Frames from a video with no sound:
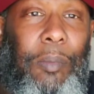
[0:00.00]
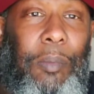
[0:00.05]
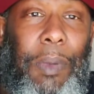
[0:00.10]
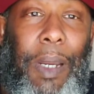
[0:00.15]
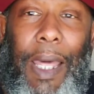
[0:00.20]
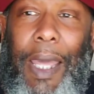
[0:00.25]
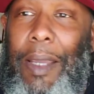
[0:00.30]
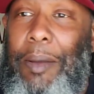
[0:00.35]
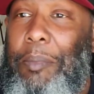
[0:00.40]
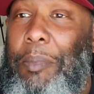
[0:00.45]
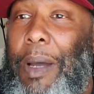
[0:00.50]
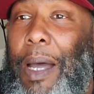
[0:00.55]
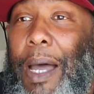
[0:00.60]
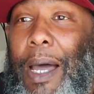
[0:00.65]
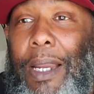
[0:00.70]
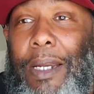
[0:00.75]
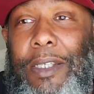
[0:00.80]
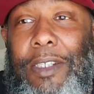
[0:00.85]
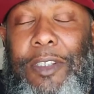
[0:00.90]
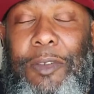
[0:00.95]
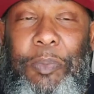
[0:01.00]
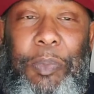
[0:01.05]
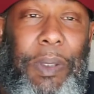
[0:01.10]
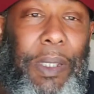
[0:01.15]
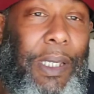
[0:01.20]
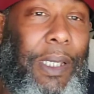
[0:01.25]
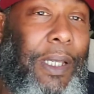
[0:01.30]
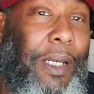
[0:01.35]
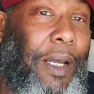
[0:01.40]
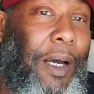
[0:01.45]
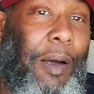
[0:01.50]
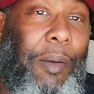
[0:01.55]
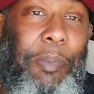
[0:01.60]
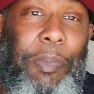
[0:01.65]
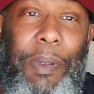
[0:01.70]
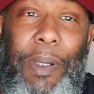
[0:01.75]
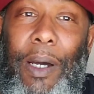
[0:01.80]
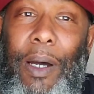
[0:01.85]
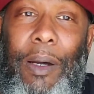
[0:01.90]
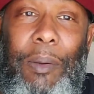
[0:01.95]
black mileage, speed,
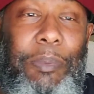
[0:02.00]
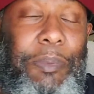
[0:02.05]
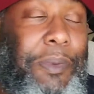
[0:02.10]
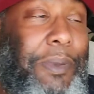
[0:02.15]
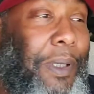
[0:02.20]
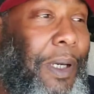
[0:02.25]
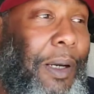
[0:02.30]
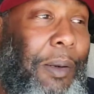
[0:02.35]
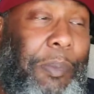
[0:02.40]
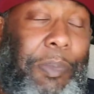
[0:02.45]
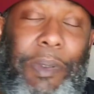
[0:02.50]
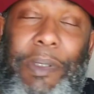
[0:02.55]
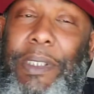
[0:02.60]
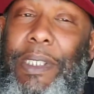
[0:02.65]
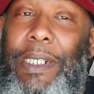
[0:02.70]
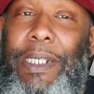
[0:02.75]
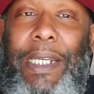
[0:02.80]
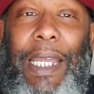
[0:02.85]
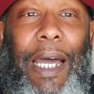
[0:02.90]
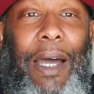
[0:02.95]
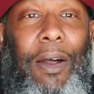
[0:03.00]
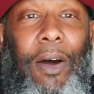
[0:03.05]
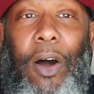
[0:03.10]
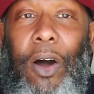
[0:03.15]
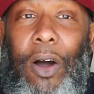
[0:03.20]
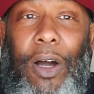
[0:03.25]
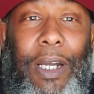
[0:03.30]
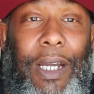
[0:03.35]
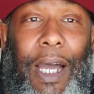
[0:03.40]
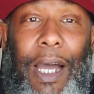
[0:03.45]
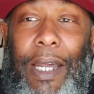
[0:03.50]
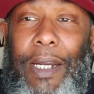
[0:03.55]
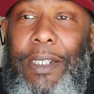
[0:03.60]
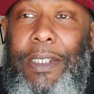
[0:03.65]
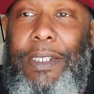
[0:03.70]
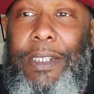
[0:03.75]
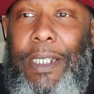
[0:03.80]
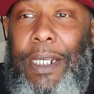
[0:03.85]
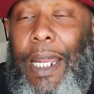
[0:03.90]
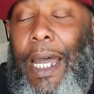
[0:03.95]
uppers and downs, all kind
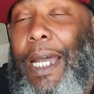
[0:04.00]
of shit.